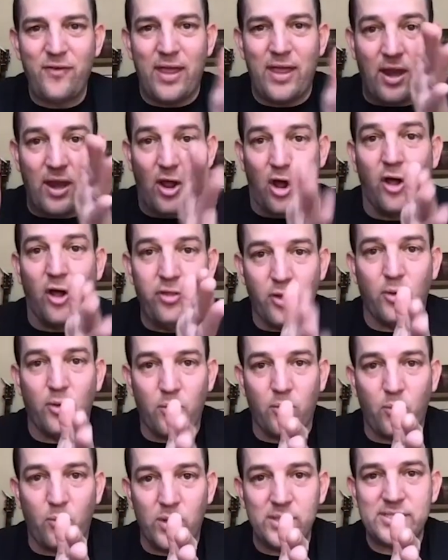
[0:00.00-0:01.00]
And on the
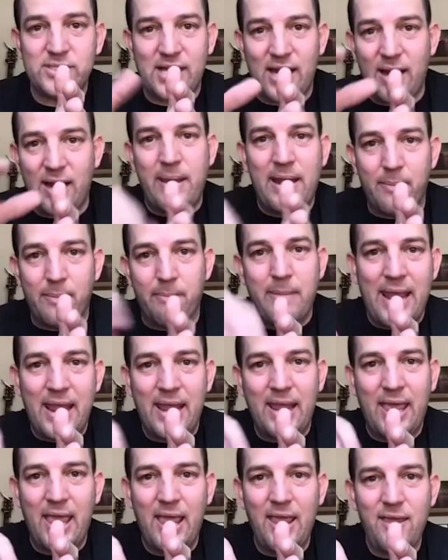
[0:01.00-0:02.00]
one side, I made a man
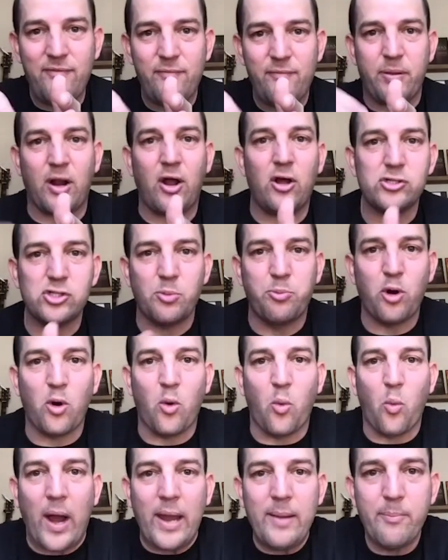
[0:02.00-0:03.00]
cave, but I also put
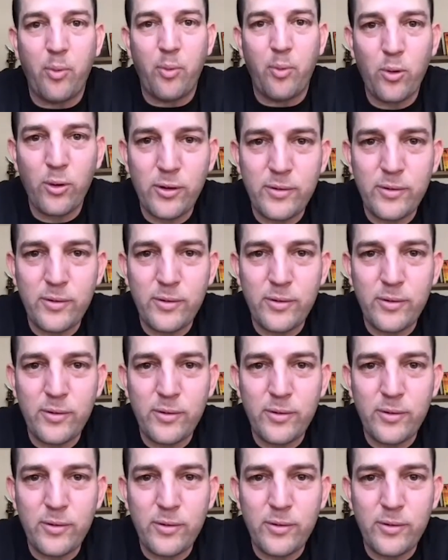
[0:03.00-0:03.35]
a whiteboard.